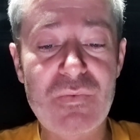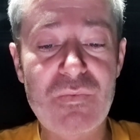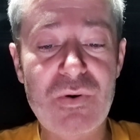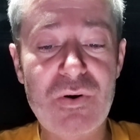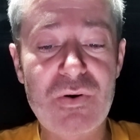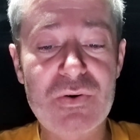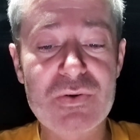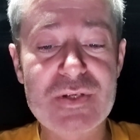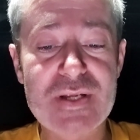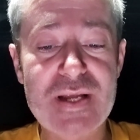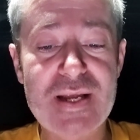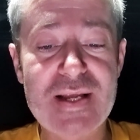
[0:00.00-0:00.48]

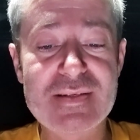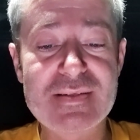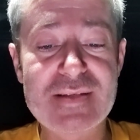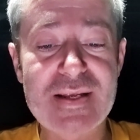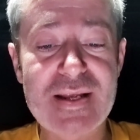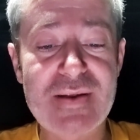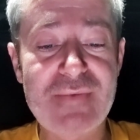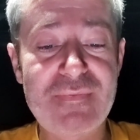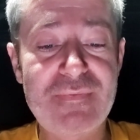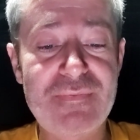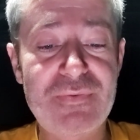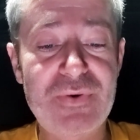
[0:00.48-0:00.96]
worked as
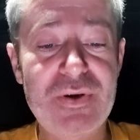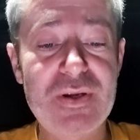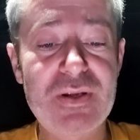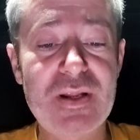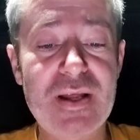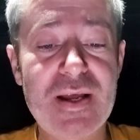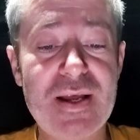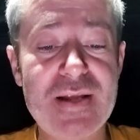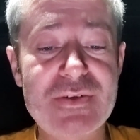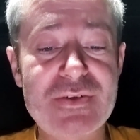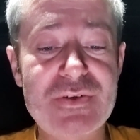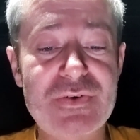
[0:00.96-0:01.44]
a
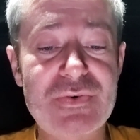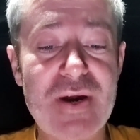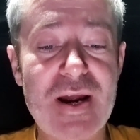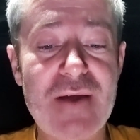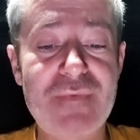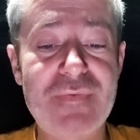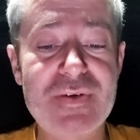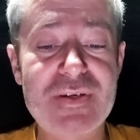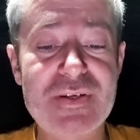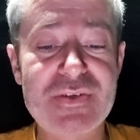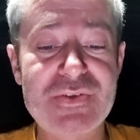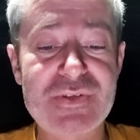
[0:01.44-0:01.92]
freelance graphic